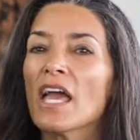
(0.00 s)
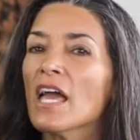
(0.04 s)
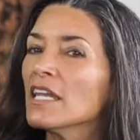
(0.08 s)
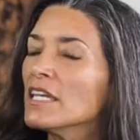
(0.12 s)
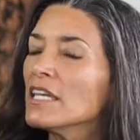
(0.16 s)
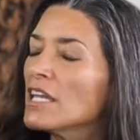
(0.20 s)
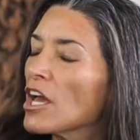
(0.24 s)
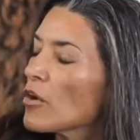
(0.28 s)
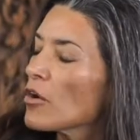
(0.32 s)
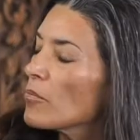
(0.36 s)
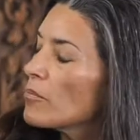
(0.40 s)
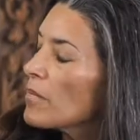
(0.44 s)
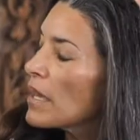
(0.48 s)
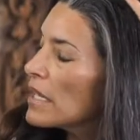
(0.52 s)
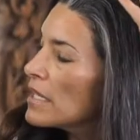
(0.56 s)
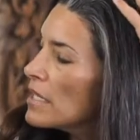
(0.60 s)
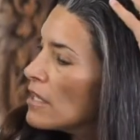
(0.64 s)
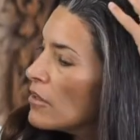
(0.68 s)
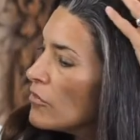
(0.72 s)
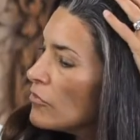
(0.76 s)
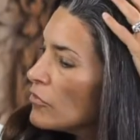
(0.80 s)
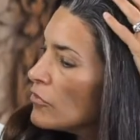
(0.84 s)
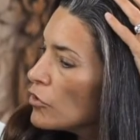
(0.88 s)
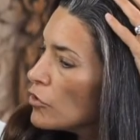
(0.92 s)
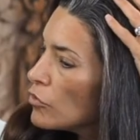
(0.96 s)
Now,
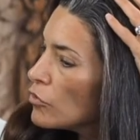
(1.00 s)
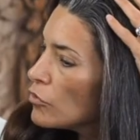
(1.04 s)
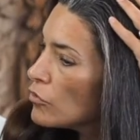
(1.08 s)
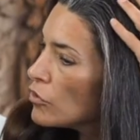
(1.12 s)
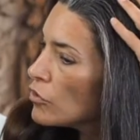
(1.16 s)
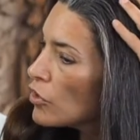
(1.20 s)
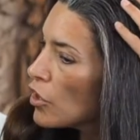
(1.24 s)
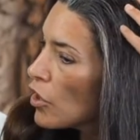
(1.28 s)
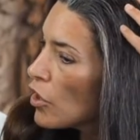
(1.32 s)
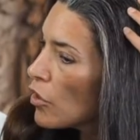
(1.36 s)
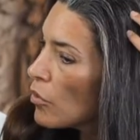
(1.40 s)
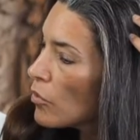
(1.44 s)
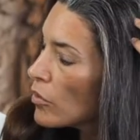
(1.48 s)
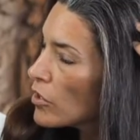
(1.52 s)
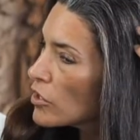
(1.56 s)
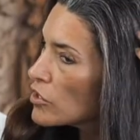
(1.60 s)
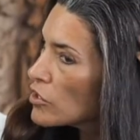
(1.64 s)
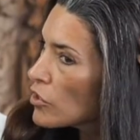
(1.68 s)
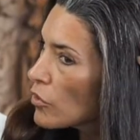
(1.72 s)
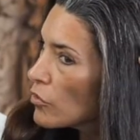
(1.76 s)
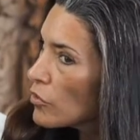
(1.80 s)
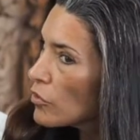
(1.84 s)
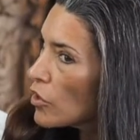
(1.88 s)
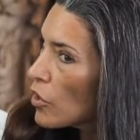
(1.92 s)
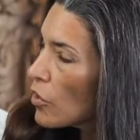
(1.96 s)
many of you know or
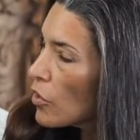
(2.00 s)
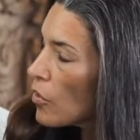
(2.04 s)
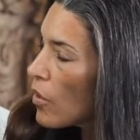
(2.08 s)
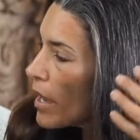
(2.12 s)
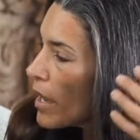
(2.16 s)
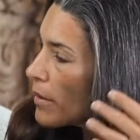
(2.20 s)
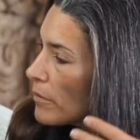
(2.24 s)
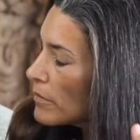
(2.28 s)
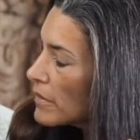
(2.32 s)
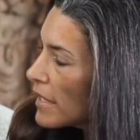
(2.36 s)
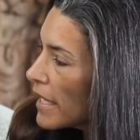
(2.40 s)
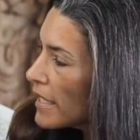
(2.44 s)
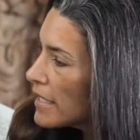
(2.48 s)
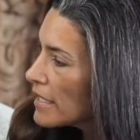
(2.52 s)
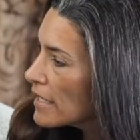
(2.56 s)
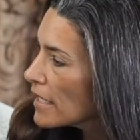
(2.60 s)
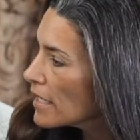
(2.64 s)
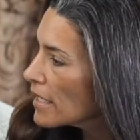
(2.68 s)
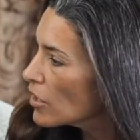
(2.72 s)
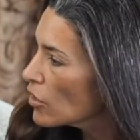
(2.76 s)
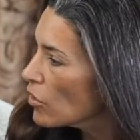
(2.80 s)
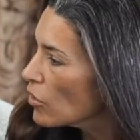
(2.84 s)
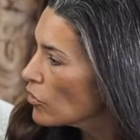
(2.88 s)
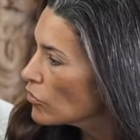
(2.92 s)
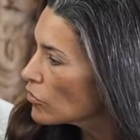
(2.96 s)
don't know, I'm letting
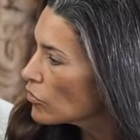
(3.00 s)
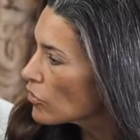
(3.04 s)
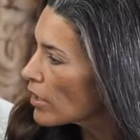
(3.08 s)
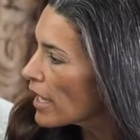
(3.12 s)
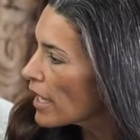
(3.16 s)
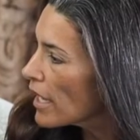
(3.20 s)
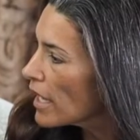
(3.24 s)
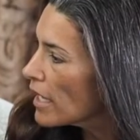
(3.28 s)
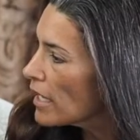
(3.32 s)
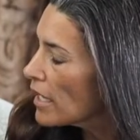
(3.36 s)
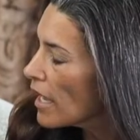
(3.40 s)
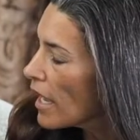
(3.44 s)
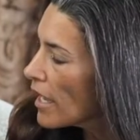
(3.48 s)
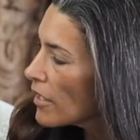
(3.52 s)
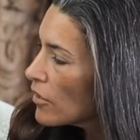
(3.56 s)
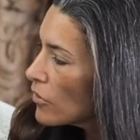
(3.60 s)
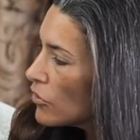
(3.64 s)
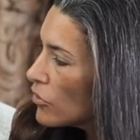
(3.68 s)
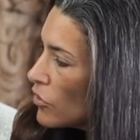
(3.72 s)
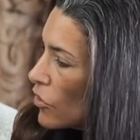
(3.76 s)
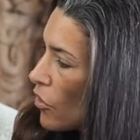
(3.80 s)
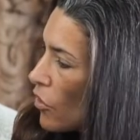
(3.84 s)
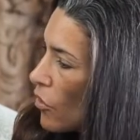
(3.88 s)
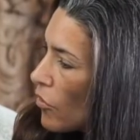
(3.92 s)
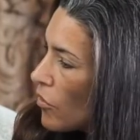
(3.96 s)
it go gray. I
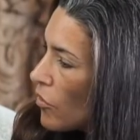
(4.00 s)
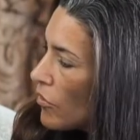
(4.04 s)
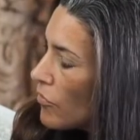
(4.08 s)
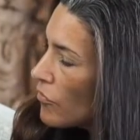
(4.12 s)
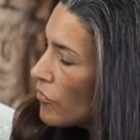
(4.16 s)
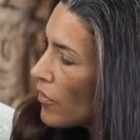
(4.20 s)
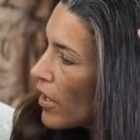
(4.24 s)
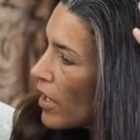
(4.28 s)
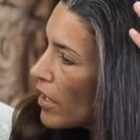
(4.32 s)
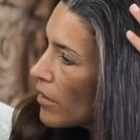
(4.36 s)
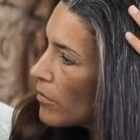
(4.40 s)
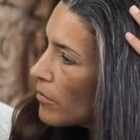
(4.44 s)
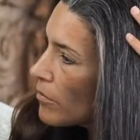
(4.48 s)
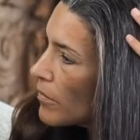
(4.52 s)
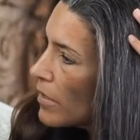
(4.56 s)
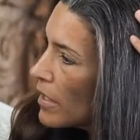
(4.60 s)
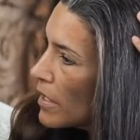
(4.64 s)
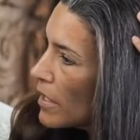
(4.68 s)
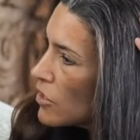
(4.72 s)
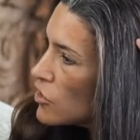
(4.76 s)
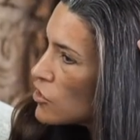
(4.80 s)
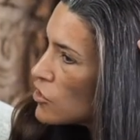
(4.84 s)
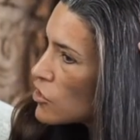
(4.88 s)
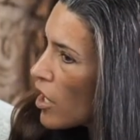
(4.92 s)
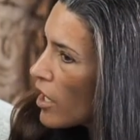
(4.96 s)
don't know if um,
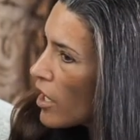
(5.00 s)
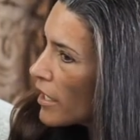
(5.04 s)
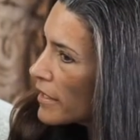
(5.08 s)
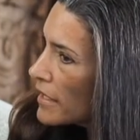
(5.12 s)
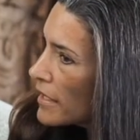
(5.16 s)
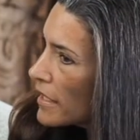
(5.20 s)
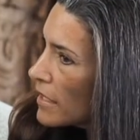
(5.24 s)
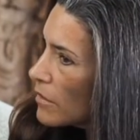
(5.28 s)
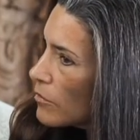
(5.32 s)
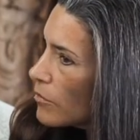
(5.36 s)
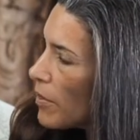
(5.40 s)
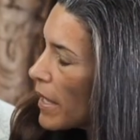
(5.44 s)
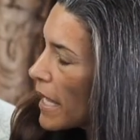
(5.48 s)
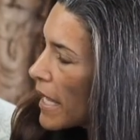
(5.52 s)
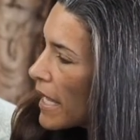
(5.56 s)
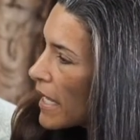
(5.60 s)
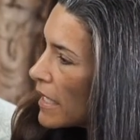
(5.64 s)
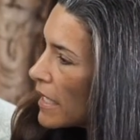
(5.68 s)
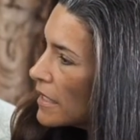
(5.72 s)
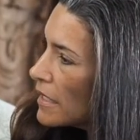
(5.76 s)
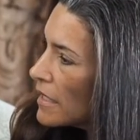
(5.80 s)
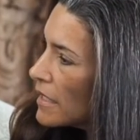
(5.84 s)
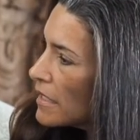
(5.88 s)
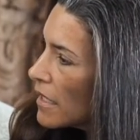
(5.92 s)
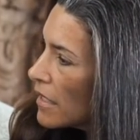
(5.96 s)
John can
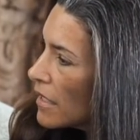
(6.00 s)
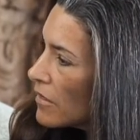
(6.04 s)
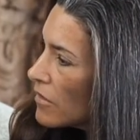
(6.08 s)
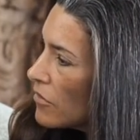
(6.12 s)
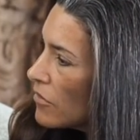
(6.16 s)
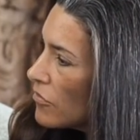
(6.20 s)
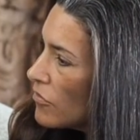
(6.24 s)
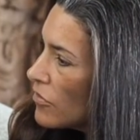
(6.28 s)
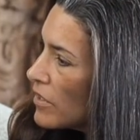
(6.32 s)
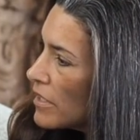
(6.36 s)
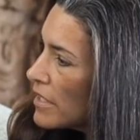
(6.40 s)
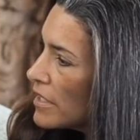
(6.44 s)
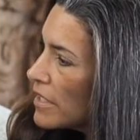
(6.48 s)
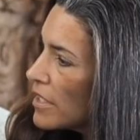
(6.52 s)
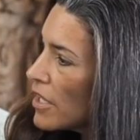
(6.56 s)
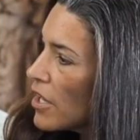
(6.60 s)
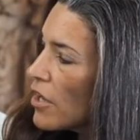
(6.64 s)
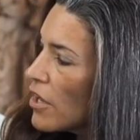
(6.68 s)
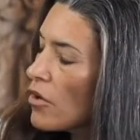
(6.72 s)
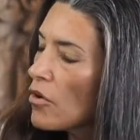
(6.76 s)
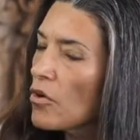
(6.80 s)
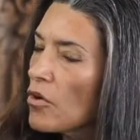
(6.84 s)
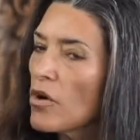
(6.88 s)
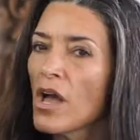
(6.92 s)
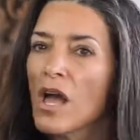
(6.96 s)
pan in on the
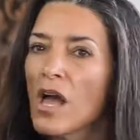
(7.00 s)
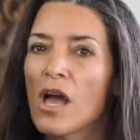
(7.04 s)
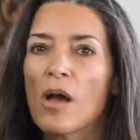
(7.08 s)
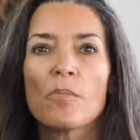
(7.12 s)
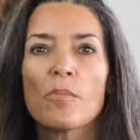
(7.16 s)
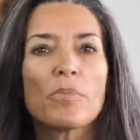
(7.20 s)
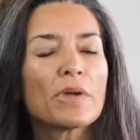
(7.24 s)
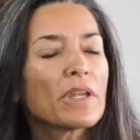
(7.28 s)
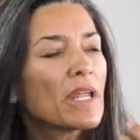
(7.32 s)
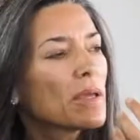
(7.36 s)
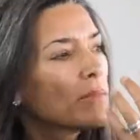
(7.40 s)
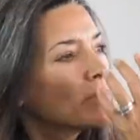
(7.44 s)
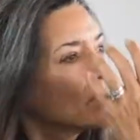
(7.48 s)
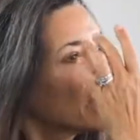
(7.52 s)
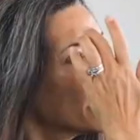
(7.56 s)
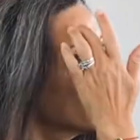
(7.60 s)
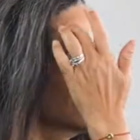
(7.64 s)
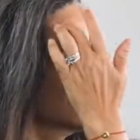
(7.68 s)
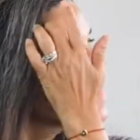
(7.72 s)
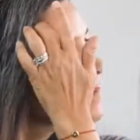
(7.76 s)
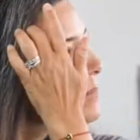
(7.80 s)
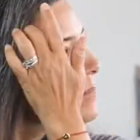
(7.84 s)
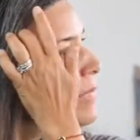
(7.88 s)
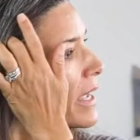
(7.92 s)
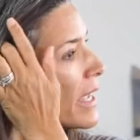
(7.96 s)
video, but I'm
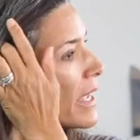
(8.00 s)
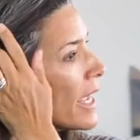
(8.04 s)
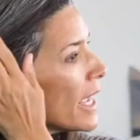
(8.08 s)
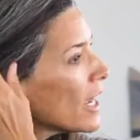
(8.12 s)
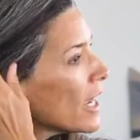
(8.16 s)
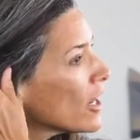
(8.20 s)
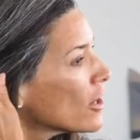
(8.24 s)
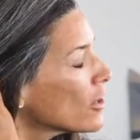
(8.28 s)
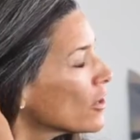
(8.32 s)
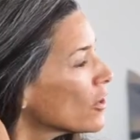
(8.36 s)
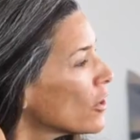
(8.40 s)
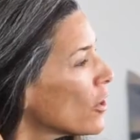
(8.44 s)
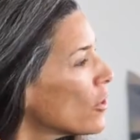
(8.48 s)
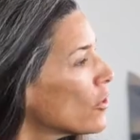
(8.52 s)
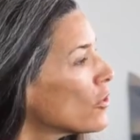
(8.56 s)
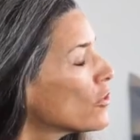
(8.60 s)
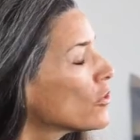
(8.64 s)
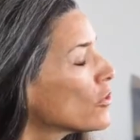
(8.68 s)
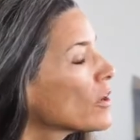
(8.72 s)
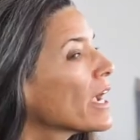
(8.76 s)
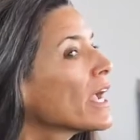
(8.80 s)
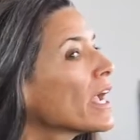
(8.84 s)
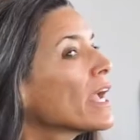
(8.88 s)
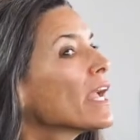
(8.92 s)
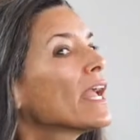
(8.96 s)
letting my hair go
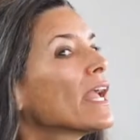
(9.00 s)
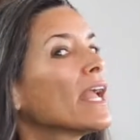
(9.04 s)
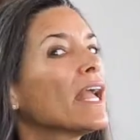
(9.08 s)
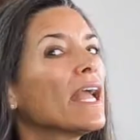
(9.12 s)
gray.